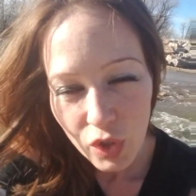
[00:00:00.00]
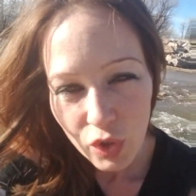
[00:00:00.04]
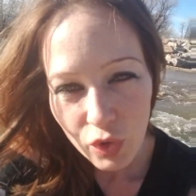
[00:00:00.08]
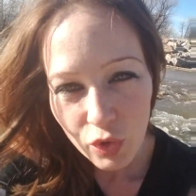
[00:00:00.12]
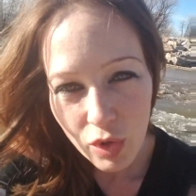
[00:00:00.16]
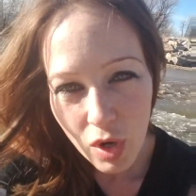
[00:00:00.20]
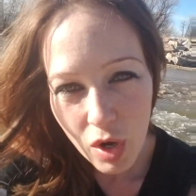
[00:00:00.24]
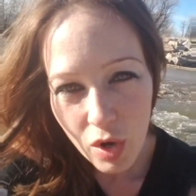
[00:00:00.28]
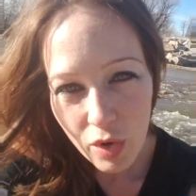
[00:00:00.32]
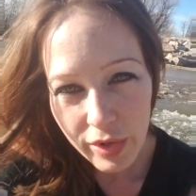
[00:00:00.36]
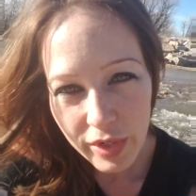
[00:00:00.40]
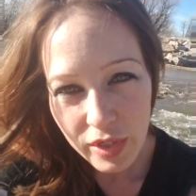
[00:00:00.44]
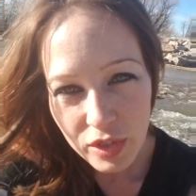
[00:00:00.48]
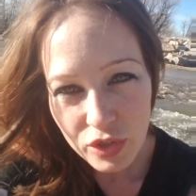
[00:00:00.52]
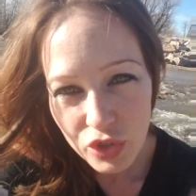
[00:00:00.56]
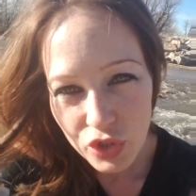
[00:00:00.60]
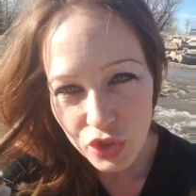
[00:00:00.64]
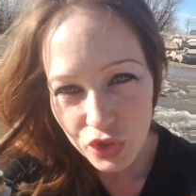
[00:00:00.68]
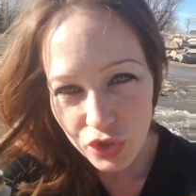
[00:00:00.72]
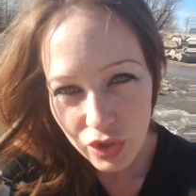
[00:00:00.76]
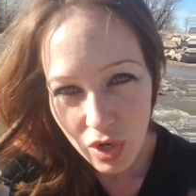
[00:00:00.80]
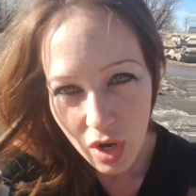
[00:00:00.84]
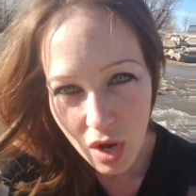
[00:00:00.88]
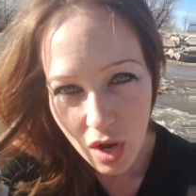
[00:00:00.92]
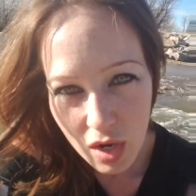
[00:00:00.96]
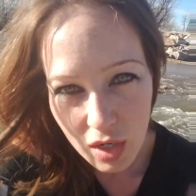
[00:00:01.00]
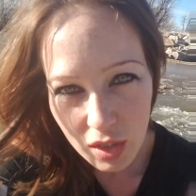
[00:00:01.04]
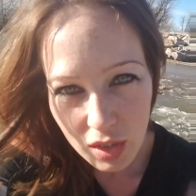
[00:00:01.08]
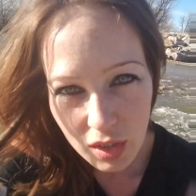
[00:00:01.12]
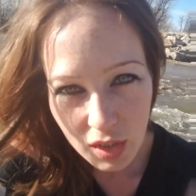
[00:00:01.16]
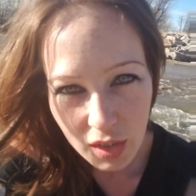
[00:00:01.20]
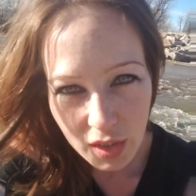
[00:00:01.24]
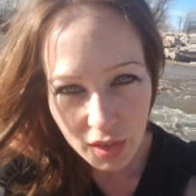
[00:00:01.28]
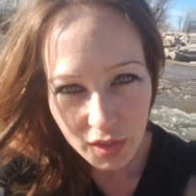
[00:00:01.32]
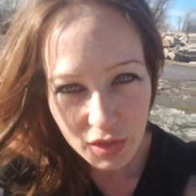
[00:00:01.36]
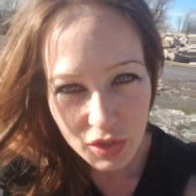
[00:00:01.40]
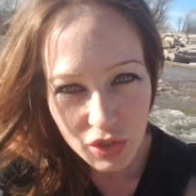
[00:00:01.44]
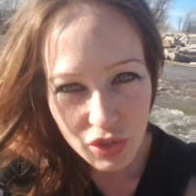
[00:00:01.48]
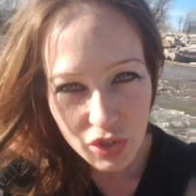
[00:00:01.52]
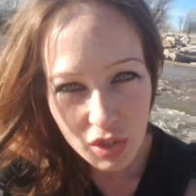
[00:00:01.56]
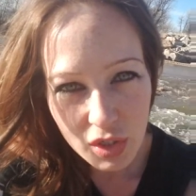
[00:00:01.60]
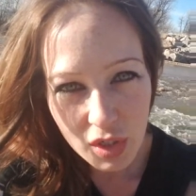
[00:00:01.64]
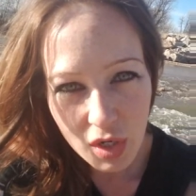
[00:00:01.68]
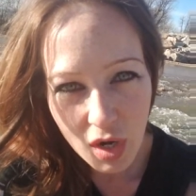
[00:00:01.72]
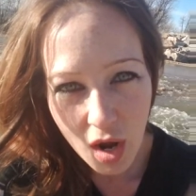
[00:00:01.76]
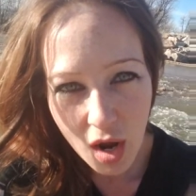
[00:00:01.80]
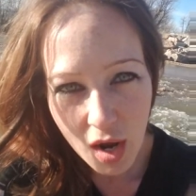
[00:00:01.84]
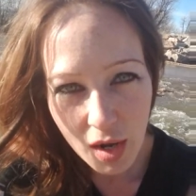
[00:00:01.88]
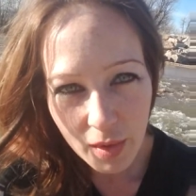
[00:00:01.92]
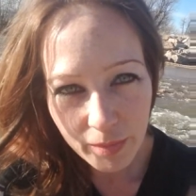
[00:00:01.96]
growing stronger should
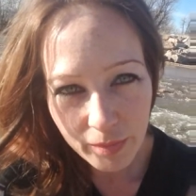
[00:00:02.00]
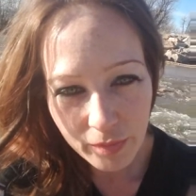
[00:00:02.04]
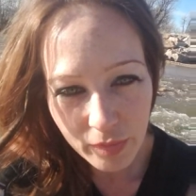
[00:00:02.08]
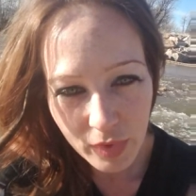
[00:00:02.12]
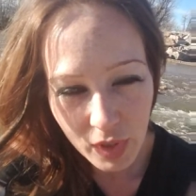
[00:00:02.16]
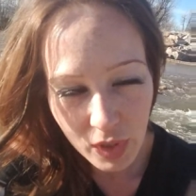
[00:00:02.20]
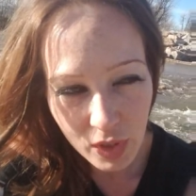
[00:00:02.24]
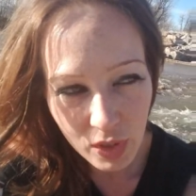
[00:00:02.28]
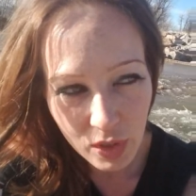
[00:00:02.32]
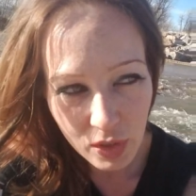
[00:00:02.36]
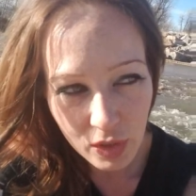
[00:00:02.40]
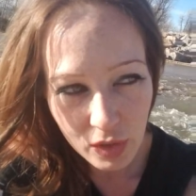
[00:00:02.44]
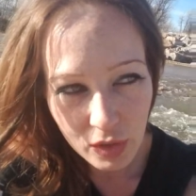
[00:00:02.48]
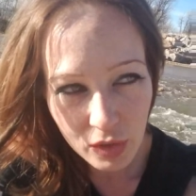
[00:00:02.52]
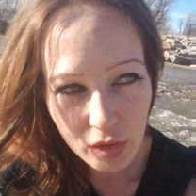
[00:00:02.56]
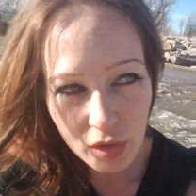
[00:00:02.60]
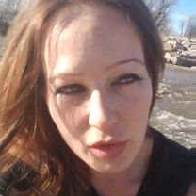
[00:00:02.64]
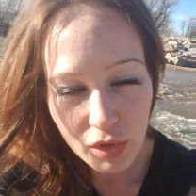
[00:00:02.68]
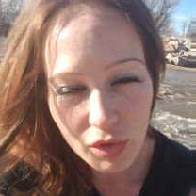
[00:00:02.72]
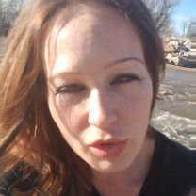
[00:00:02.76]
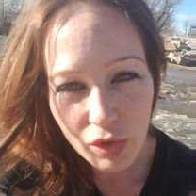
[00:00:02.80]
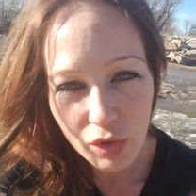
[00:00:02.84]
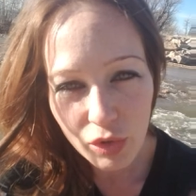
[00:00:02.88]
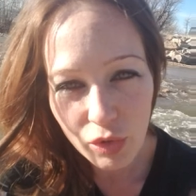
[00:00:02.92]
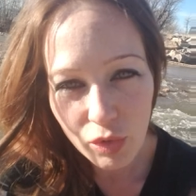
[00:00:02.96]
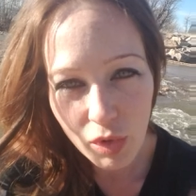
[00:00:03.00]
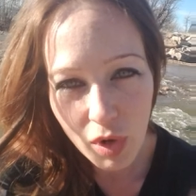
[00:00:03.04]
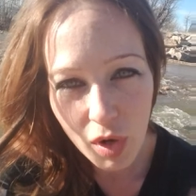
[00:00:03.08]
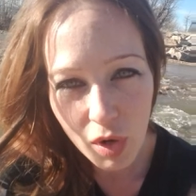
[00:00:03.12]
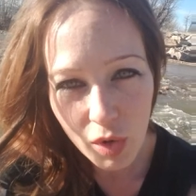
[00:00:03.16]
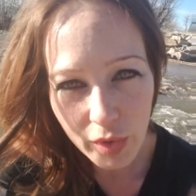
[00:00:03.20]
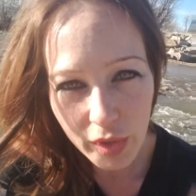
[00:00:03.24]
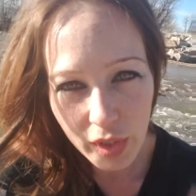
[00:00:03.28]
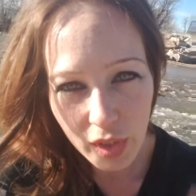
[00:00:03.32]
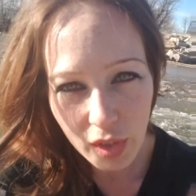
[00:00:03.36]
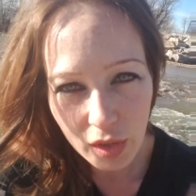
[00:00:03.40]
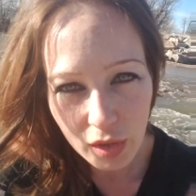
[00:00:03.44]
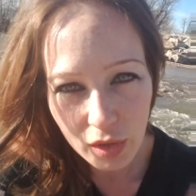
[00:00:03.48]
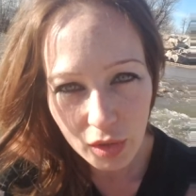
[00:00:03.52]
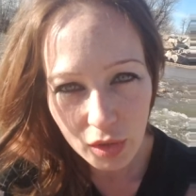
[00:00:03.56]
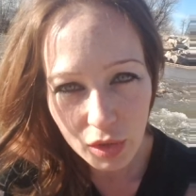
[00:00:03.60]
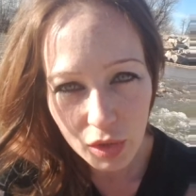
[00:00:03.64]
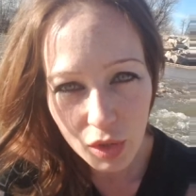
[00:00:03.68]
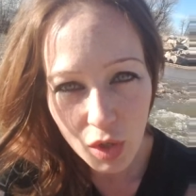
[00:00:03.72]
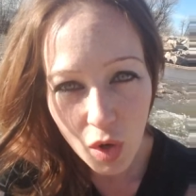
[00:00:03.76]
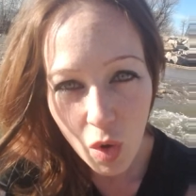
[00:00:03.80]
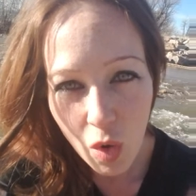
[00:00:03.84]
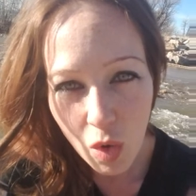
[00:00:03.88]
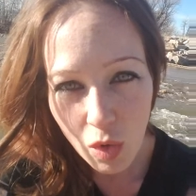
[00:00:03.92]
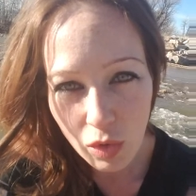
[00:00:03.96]
not mean you're growing
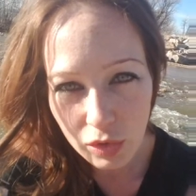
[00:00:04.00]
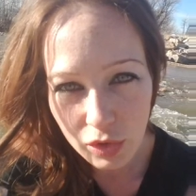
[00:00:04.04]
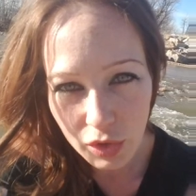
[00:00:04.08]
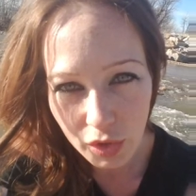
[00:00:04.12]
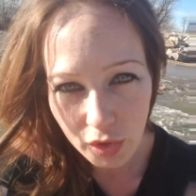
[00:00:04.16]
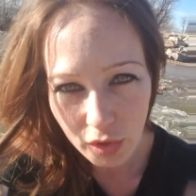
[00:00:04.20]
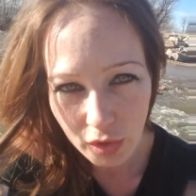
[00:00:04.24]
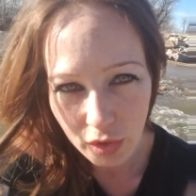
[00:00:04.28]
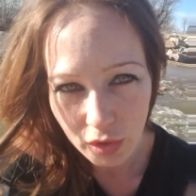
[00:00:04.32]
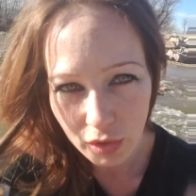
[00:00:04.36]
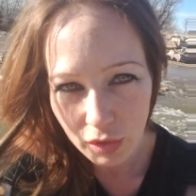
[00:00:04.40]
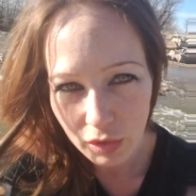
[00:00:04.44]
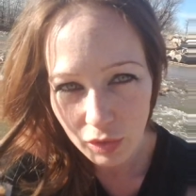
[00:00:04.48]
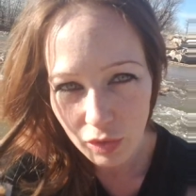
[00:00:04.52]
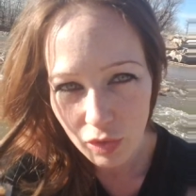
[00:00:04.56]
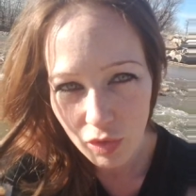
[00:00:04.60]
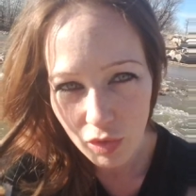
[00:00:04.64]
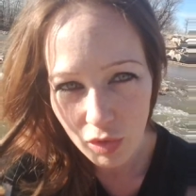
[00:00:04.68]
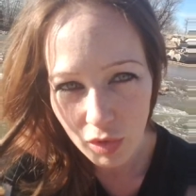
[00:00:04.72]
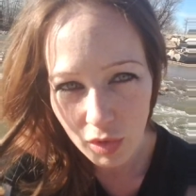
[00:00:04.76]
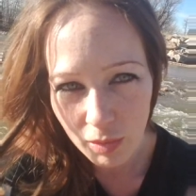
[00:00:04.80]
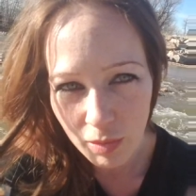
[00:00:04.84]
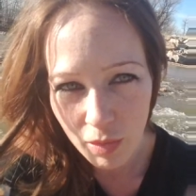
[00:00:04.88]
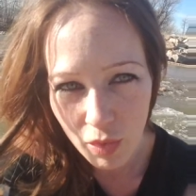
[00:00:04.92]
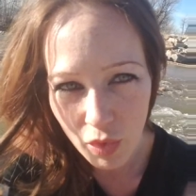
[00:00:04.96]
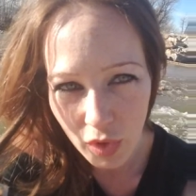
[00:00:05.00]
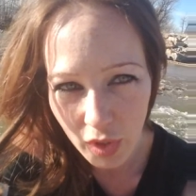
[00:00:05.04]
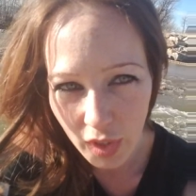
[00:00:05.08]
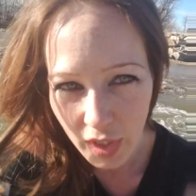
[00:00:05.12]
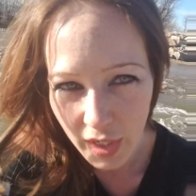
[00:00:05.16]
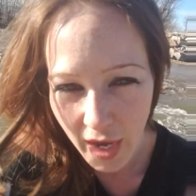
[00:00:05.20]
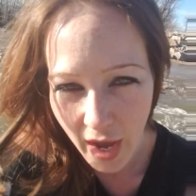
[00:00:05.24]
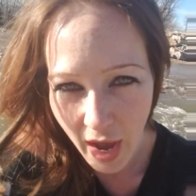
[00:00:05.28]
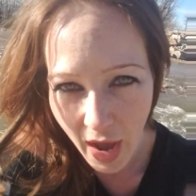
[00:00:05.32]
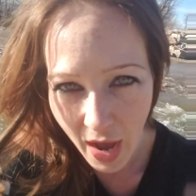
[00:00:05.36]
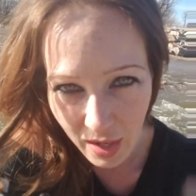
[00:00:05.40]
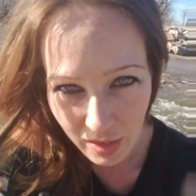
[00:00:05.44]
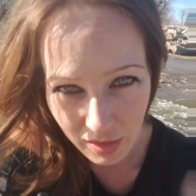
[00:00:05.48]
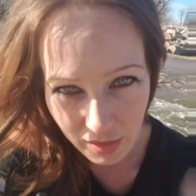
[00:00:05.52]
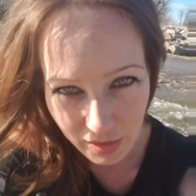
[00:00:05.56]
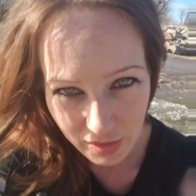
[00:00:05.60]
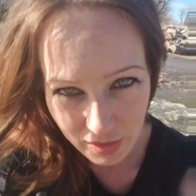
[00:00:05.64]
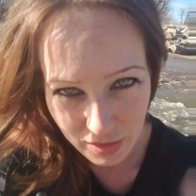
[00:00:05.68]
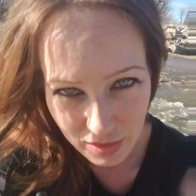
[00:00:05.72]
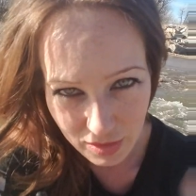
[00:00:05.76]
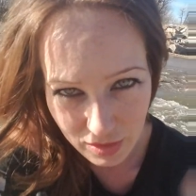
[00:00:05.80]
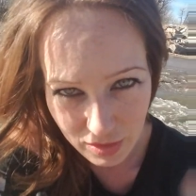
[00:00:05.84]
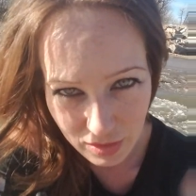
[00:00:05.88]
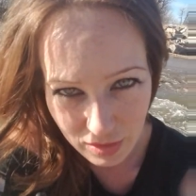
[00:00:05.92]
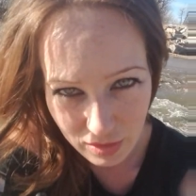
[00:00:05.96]
colder or more
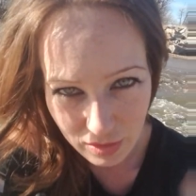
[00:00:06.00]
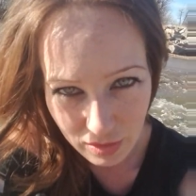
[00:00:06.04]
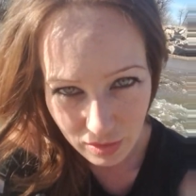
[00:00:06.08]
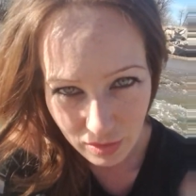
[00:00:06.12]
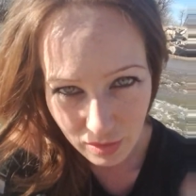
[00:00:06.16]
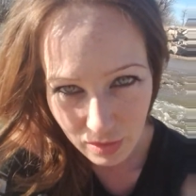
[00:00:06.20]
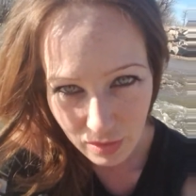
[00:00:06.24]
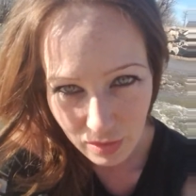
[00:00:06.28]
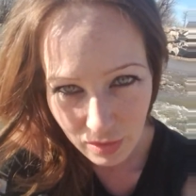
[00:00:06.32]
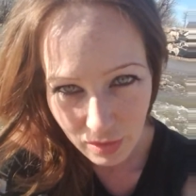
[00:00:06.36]
callous.